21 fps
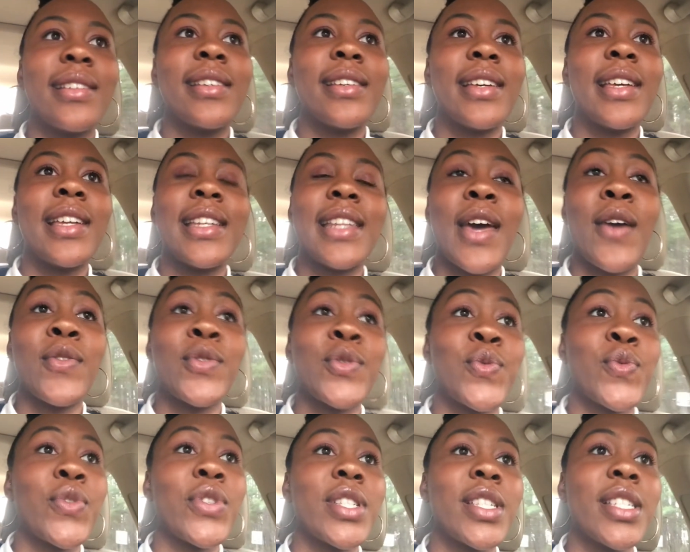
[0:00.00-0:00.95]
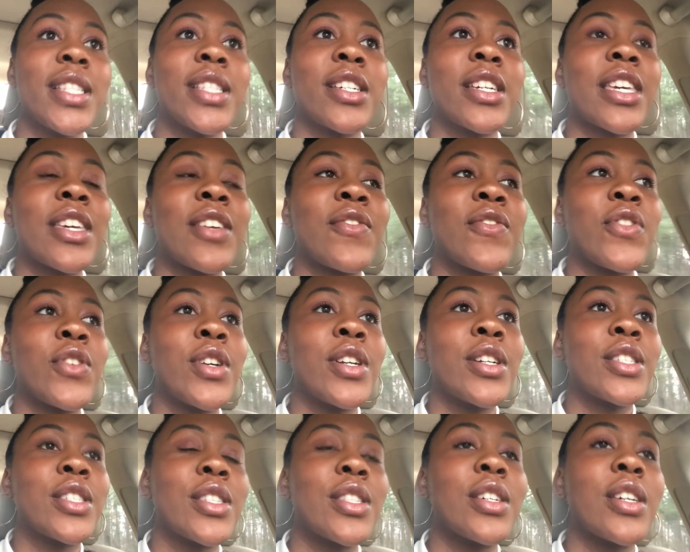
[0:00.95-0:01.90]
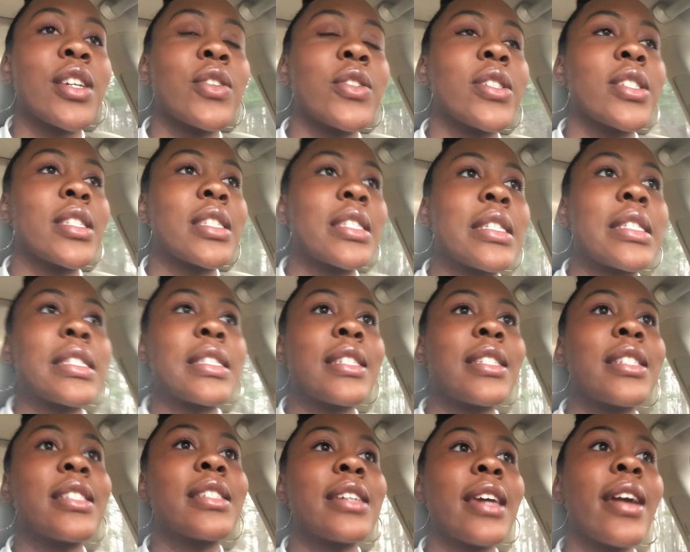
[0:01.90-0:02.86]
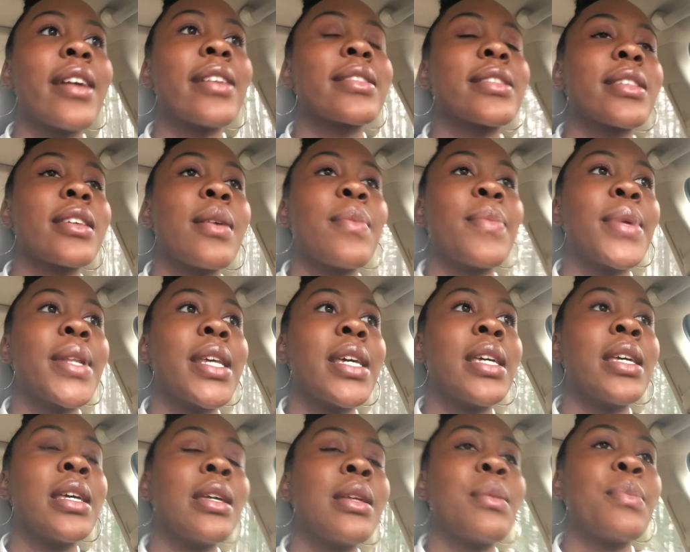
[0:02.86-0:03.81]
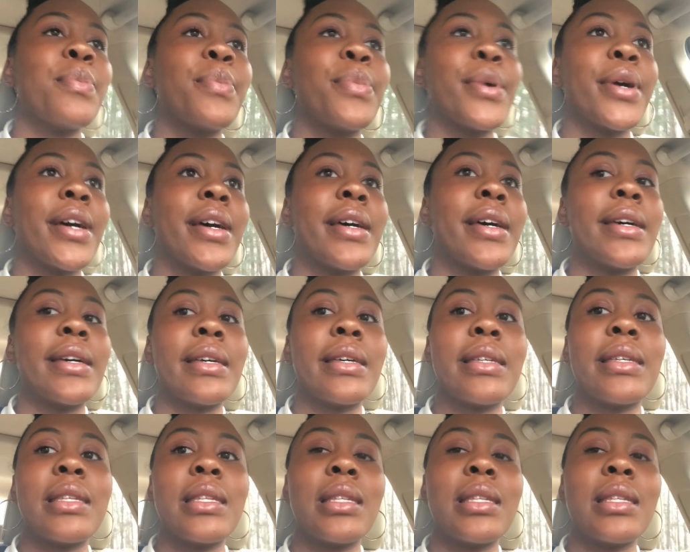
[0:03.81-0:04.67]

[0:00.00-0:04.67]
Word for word: And I was really looking forward to those checks coming in, but